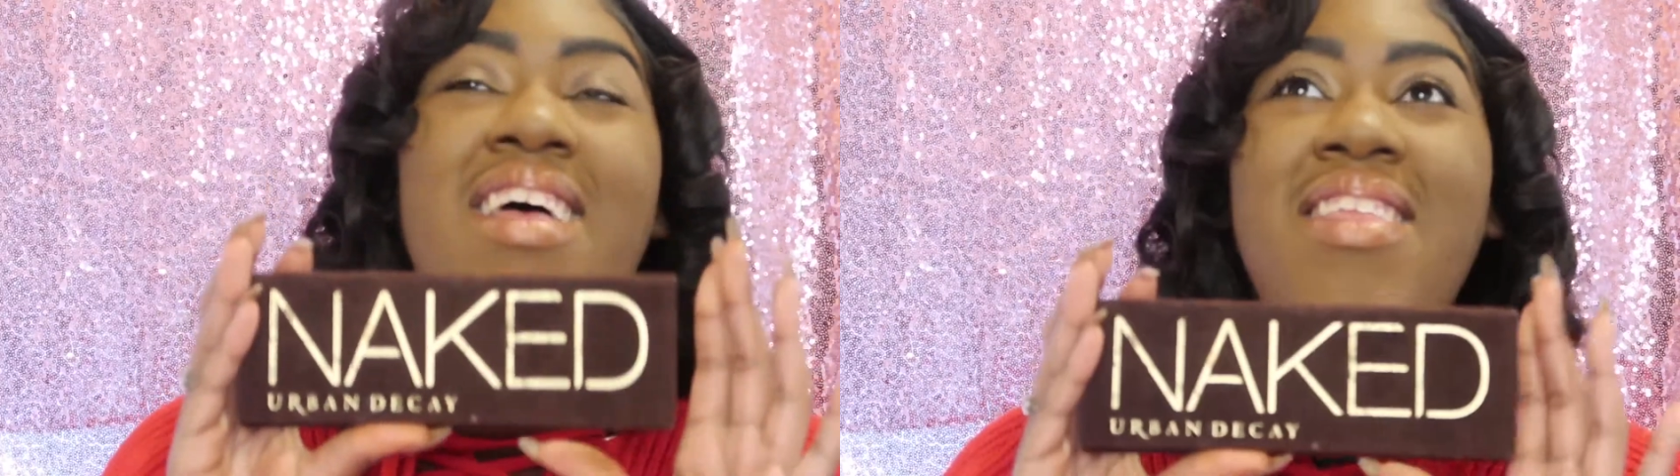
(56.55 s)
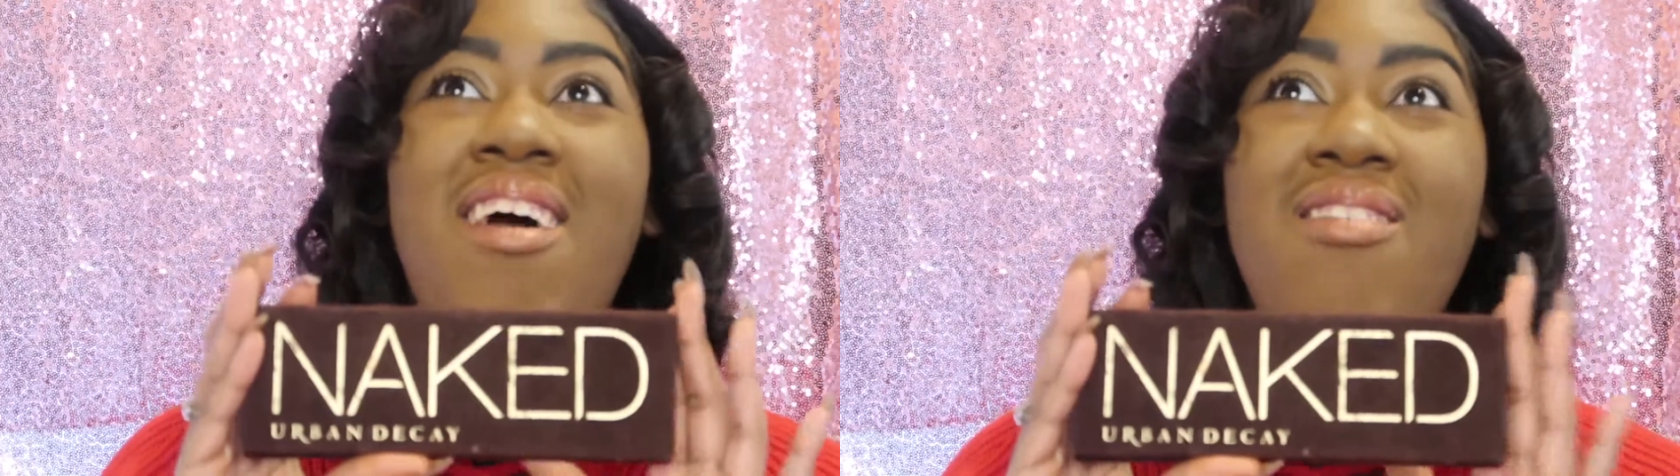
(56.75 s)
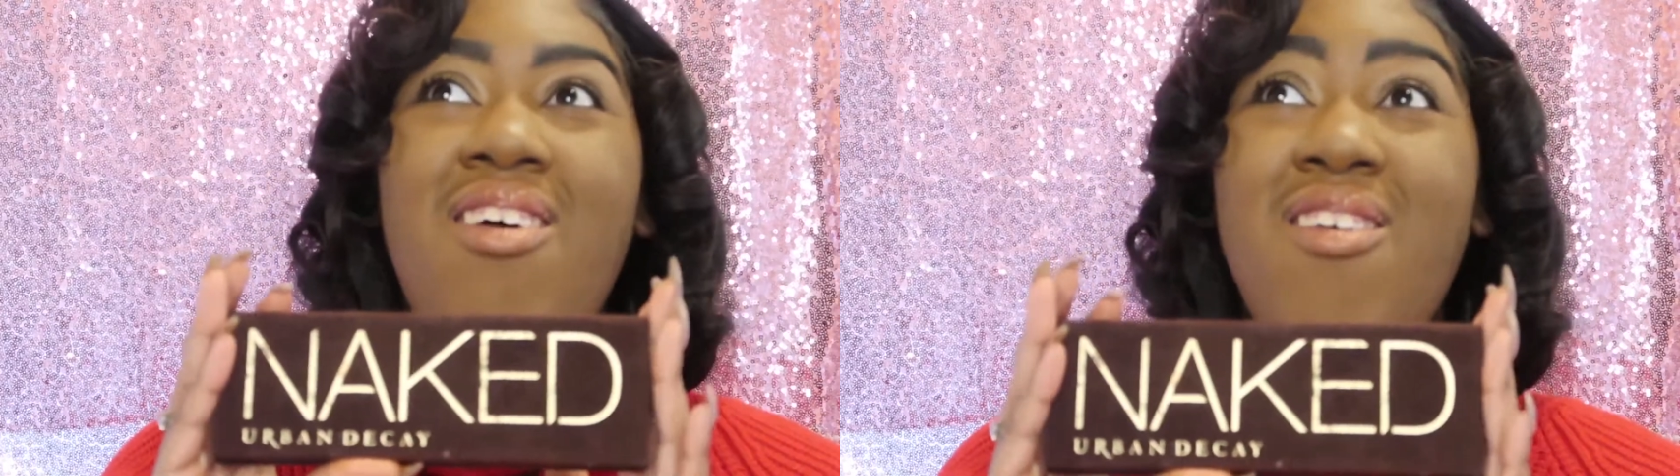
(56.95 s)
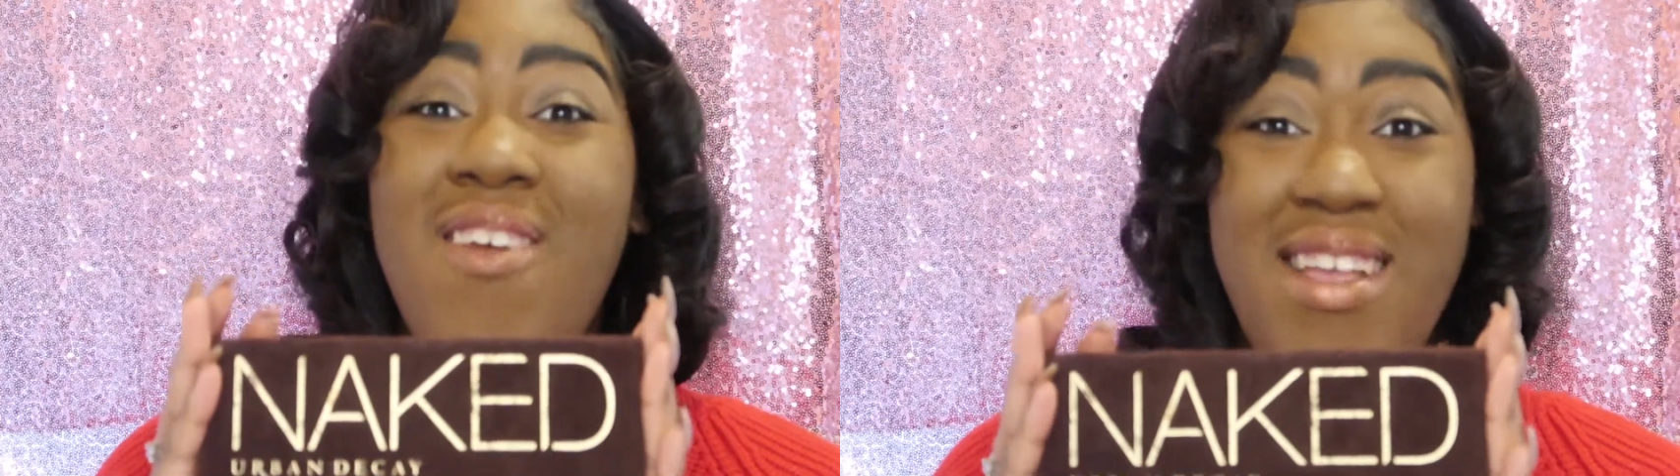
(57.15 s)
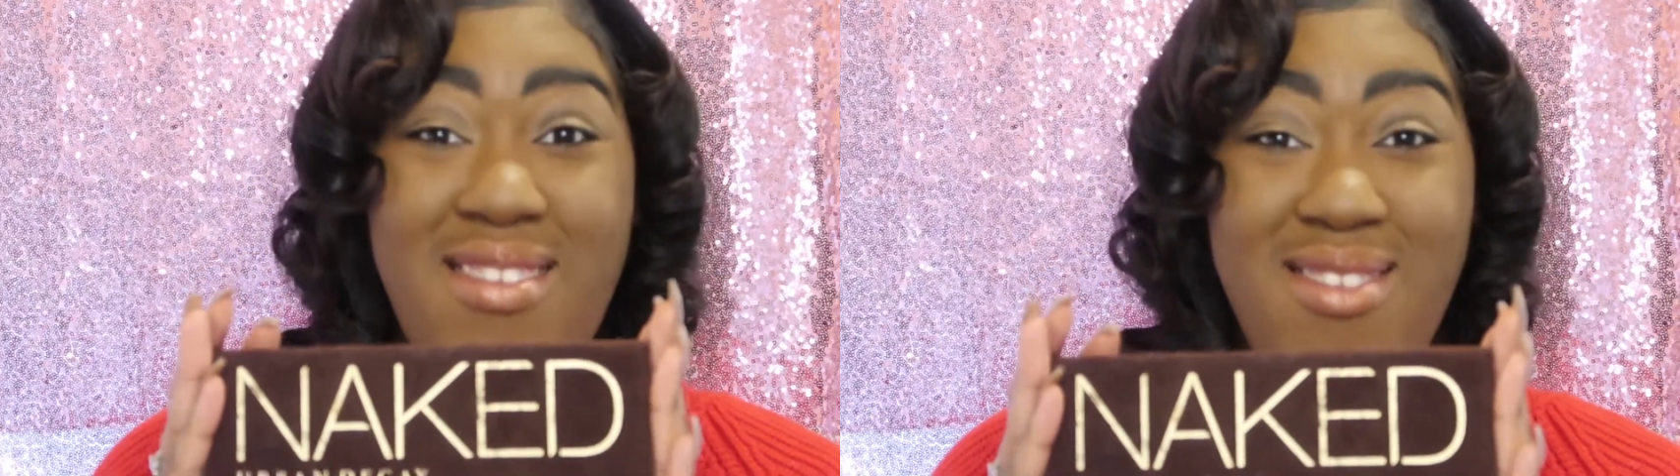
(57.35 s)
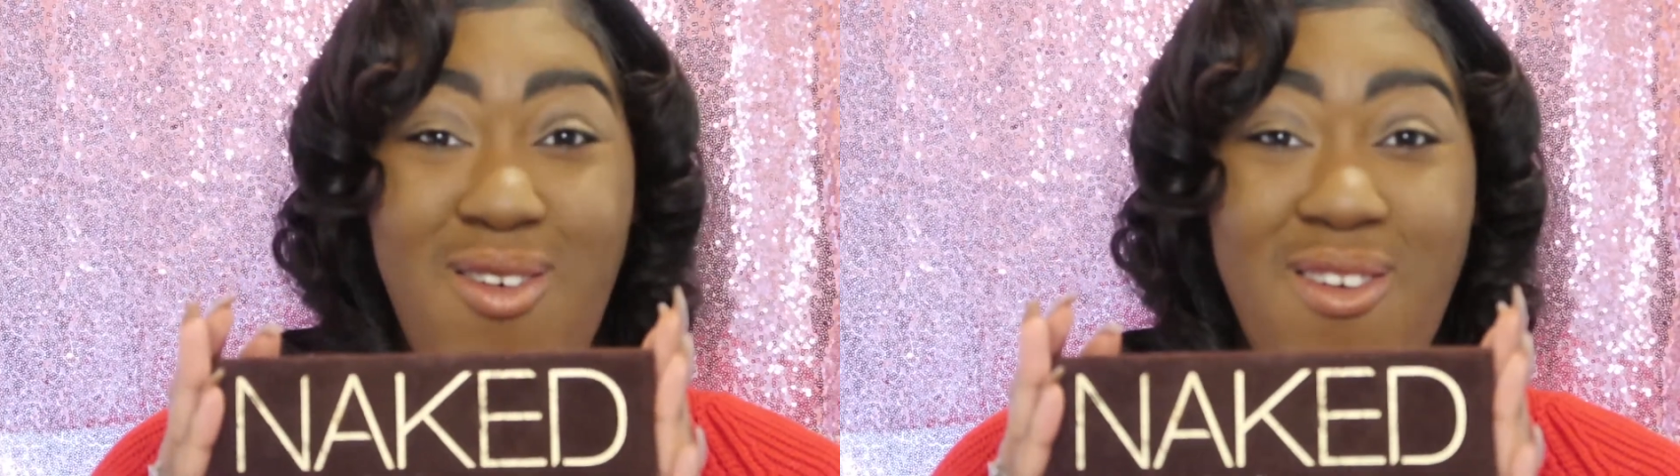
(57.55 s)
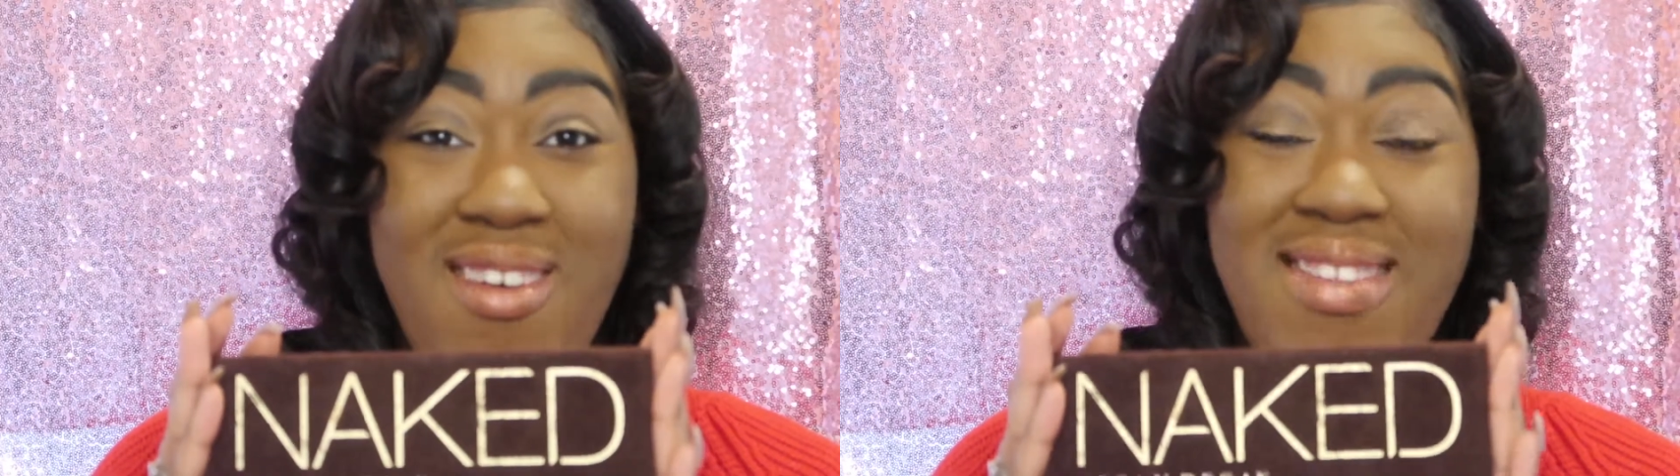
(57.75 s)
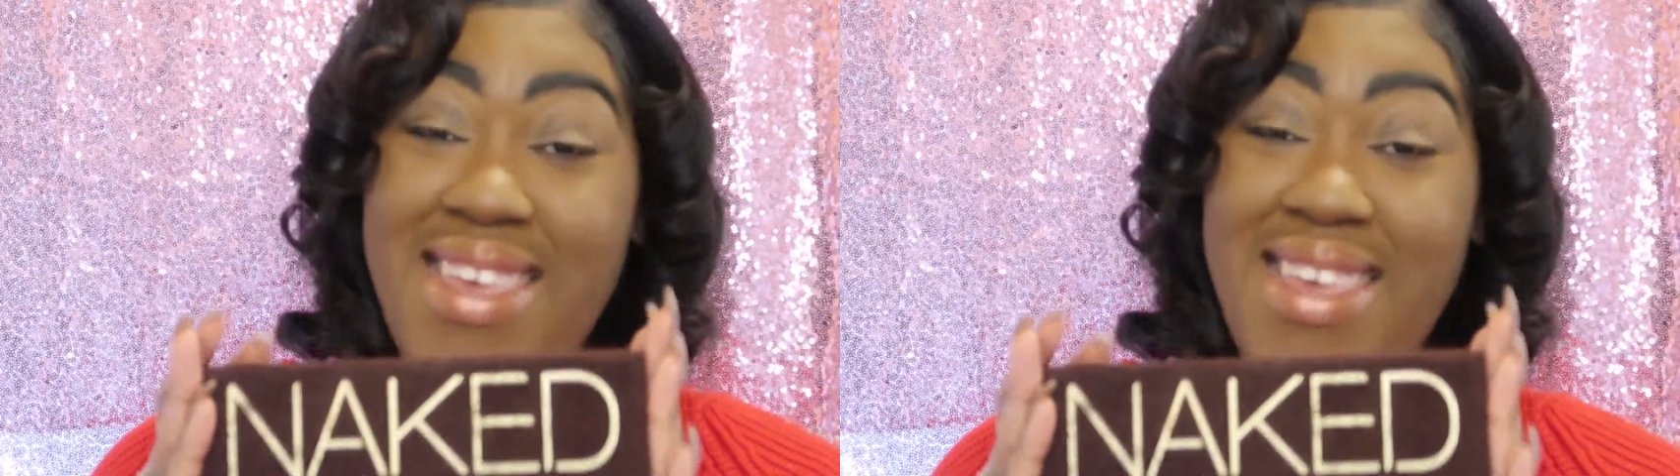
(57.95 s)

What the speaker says: no longer in stores.